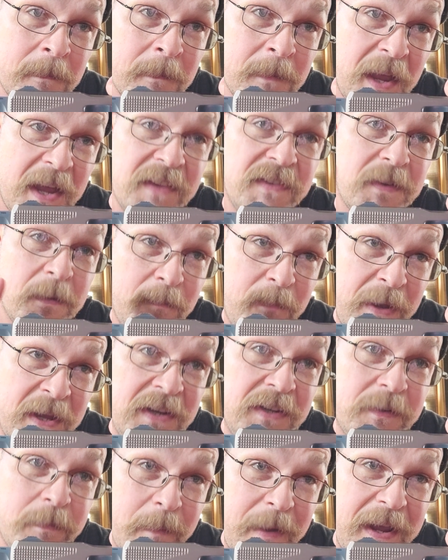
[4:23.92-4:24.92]
It's a
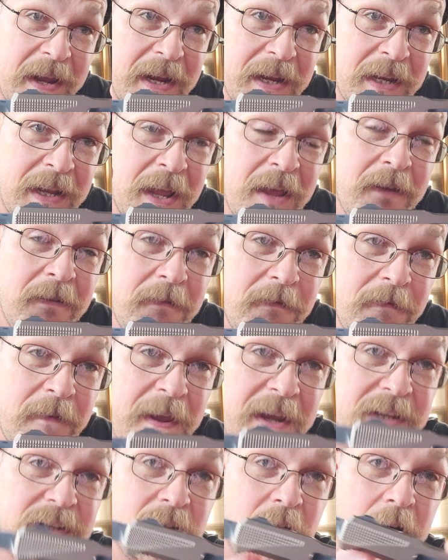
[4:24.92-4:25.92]
bench-made
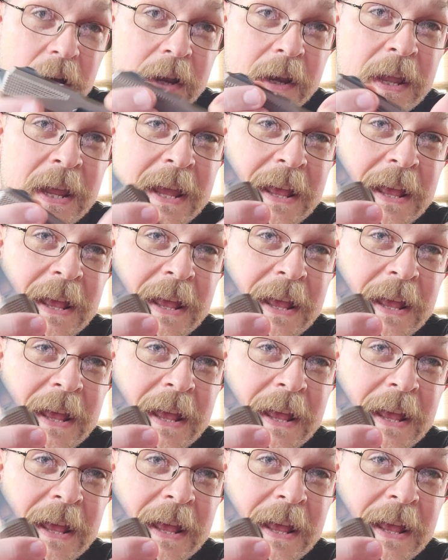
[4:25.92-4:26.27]
Phaeton.